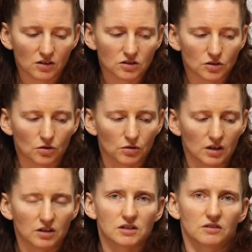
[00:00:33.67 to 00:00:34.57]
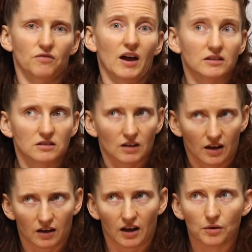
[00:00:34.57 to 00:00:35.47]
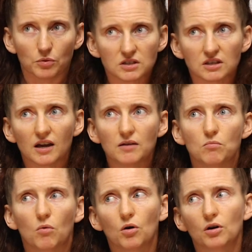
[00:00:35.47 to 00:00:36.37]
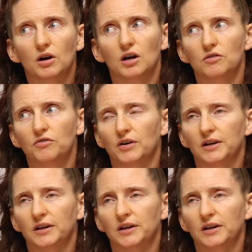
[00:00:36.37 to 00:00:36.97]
So it is in fact, I would say, more of